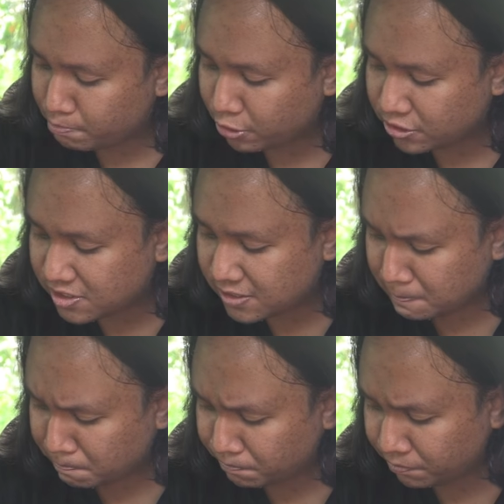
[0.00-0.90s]
put
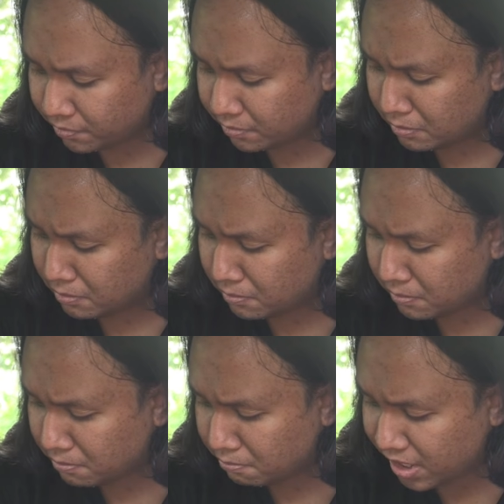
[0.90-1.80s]

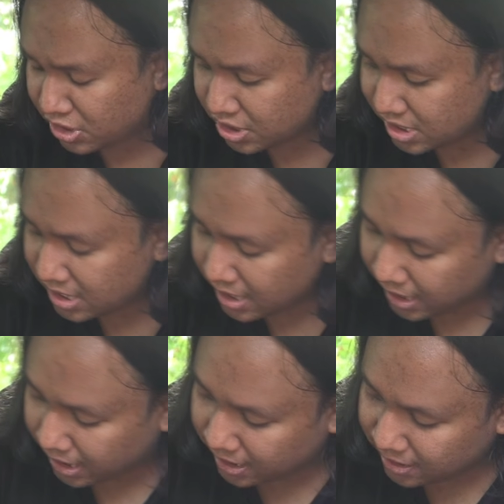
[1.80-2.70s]
matches
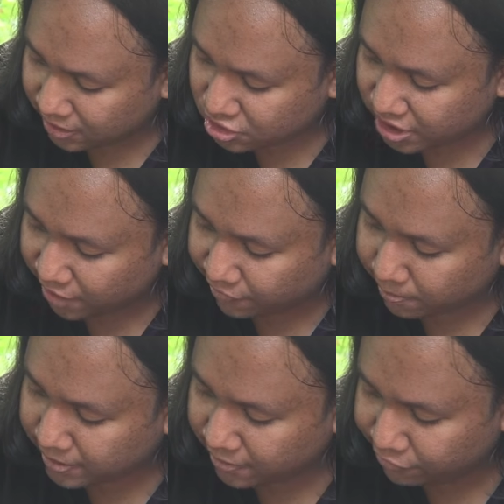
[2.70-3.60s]
and a little shelf
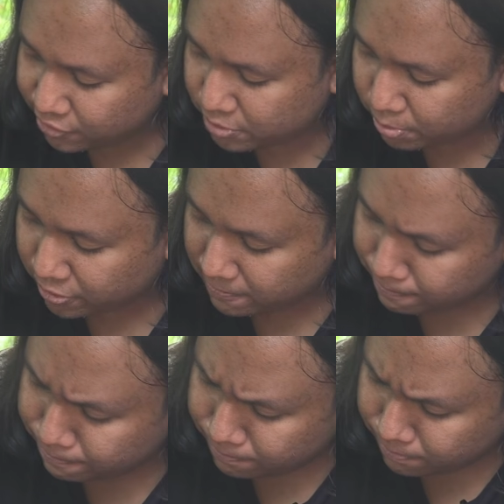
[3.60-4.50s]
up here for you to put
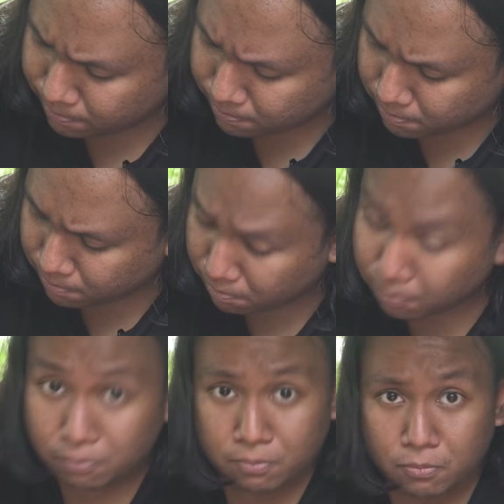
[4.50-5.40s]

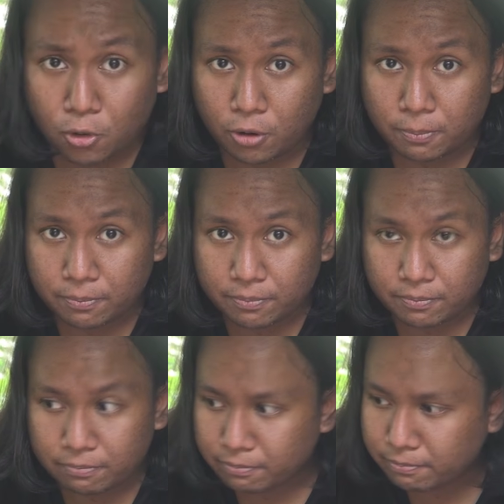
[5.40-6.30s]
more
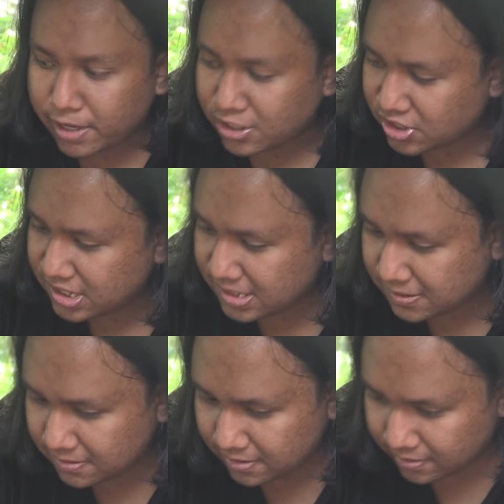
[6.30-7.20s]

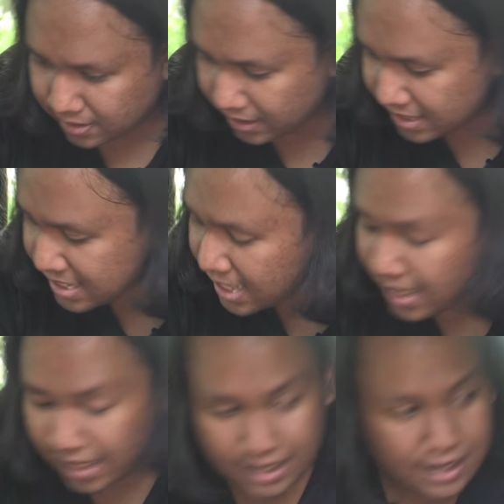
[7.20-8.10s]
matches, I guess.
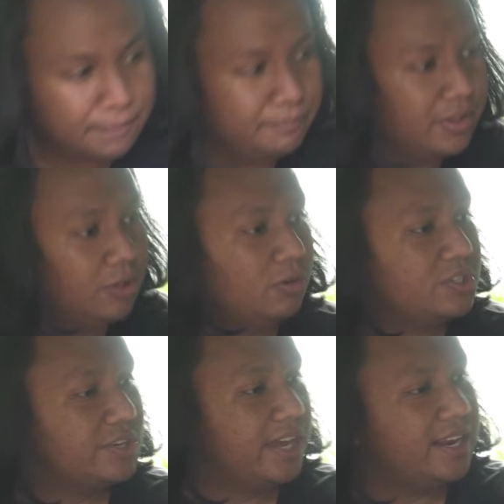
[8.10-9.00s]
You
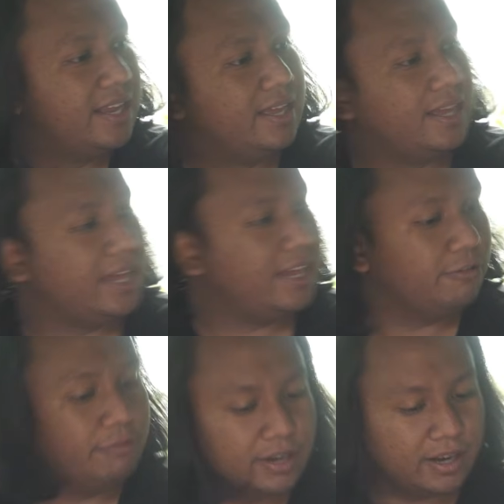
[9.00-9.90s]
also get
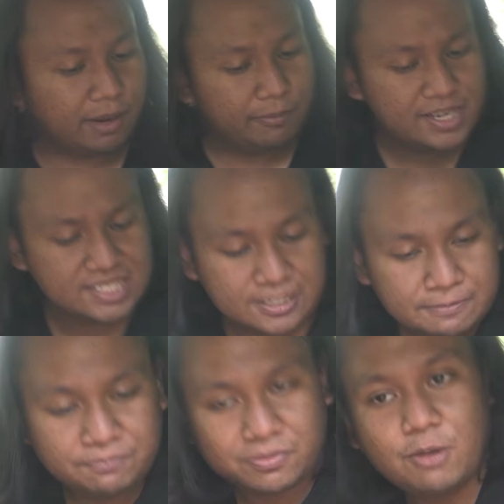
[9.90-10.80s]
a rear armrest,
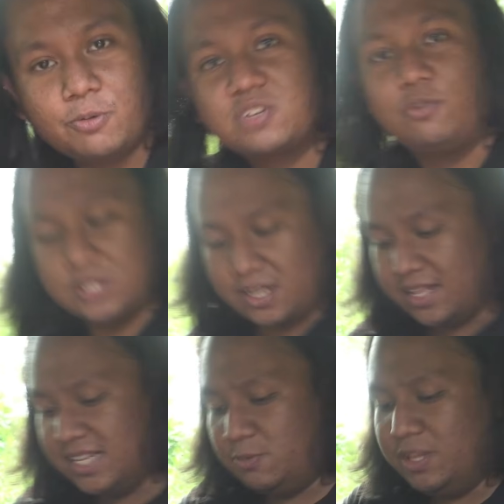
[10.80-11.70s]
which folds out
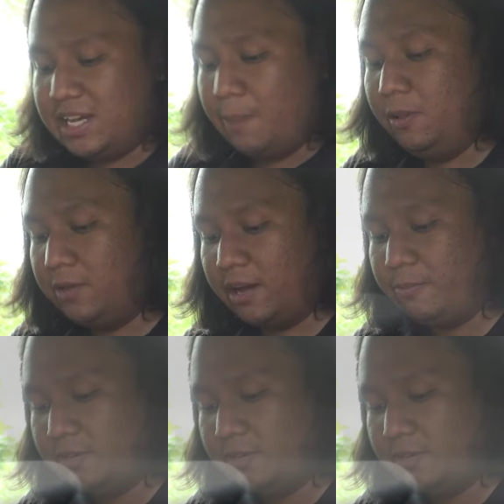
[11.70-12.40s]
like this with a couple cup